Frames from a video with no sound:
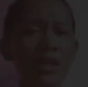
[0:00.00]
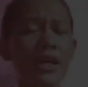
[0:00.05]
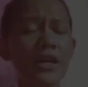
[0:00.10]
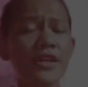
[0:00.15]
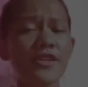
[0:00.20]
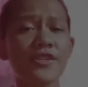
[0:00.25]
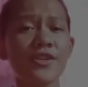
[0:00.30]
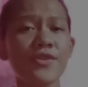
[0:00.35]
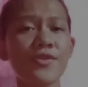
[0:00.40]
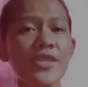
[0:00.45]

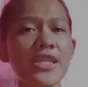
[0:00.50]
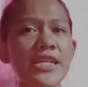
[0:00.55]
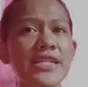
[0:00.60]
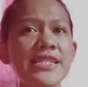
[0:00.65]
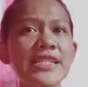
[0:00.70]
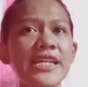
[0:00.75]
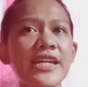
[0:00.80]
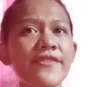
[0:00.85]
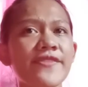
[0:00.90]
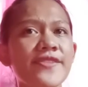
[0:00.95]
So this
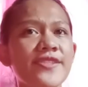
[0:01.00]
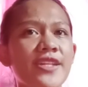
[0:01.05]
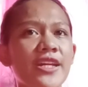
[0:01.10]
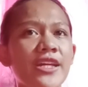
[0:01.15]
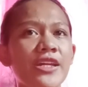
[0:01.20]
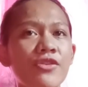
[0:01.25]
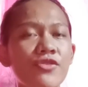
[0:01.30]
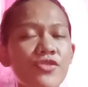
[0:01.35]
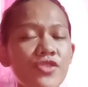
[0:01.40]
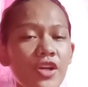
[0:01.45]
gives the
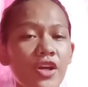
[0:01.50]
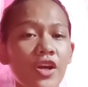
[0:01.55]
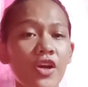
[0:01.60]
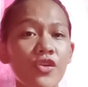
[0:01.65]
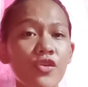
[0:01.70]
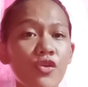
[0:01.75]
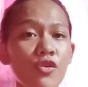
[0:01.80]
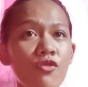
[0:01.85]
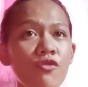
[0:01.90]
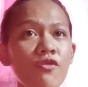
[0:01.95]
user
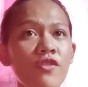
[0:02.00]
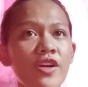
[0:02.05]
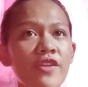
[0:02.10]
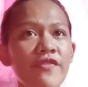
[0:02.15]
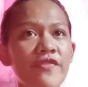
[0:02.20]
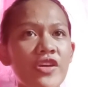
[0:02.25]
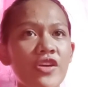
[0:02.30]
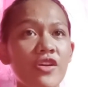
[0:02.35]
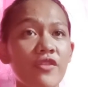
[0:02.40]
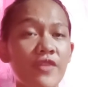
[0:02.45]
an
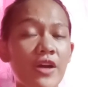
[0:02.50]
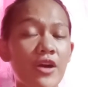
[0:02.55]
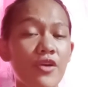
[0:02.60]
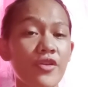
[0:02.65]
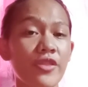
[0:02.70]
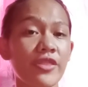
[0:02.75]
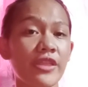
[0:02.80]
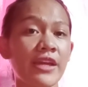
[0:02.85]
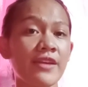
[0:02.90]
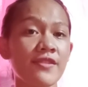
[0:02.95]
overview of how
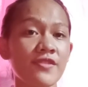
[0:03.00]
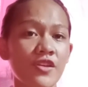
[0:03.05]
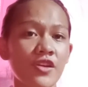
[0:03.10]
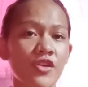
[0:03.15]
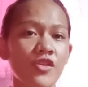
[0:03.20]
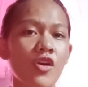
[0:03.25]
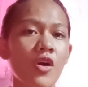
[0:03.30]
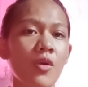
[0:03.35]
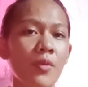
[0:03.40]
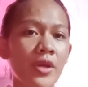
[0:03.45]
things are
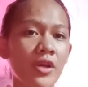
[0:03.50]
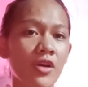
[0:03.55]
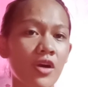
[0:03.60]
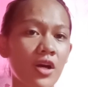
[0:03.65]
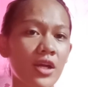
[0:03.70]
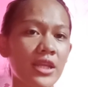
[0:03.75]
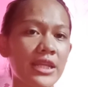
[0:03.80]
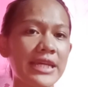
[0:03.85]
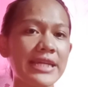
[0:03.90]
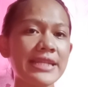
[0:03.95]
going
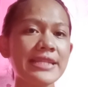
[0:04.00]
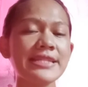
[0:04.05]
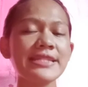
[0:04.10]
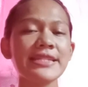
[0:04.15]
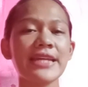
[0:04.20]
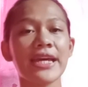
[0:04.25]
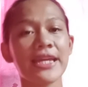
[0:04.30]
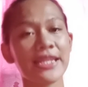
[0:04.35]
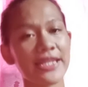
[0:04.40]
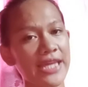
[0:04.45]
on
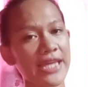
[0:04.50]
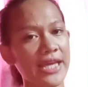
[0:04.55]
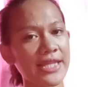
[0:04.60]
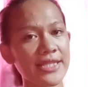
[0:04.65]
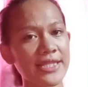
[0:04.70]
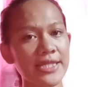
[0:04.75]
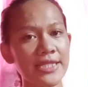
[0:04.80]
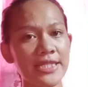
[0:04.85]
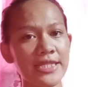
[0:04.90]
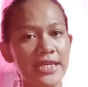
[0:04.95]
inside the
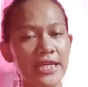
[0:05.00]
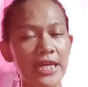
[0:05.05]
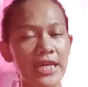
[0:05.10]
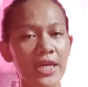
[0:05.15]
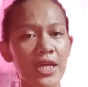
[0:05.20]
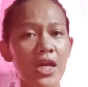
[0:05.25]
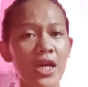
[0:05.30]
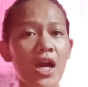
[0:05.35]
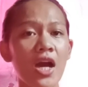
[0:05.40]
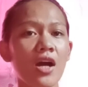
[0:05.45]
entity
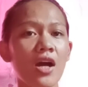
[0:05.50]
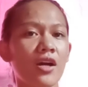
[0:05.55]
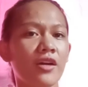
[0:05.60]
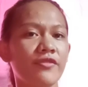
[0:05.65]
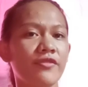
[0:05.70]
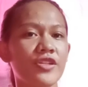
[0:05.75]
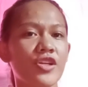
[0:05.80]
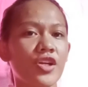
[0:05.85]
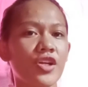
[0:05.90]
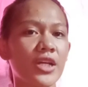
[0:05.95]

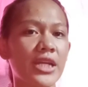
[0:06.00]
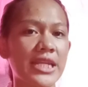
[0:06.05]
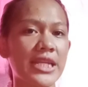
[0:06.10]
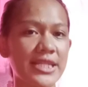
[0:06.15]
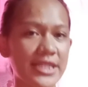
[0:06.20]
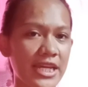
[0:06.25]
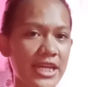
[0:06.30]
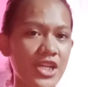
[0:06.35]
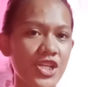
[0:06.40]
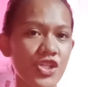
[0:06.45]
of the
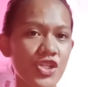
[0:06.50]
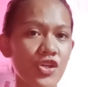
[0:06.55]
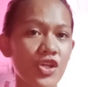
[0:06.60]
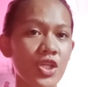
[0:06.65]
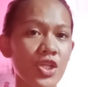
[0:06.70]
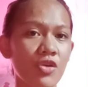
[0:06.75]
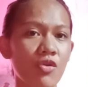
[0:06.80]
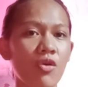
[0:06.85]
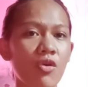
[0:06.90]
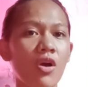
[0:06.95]

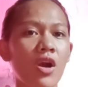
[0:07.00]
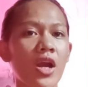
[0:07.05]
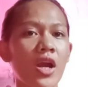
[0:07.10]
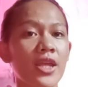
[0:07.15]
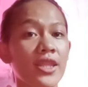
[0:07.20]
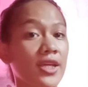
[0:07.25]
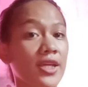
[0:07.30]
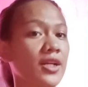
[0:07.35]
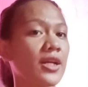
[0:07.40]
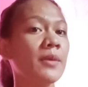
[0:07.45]
organization or
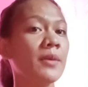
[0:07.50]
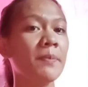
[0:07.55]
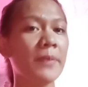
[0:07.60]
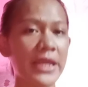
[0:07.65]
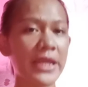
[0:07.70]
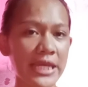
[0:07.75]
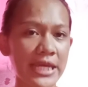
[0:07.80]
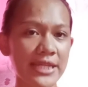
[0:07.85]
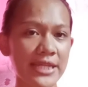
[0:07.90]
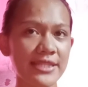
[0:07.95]
the
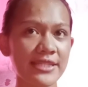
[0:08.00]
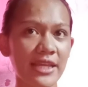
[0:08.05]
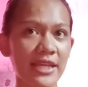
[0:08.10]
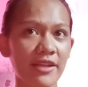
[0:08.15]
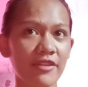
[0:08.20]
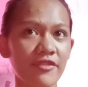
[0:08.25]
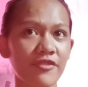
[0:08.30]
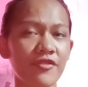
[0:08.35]
company itself.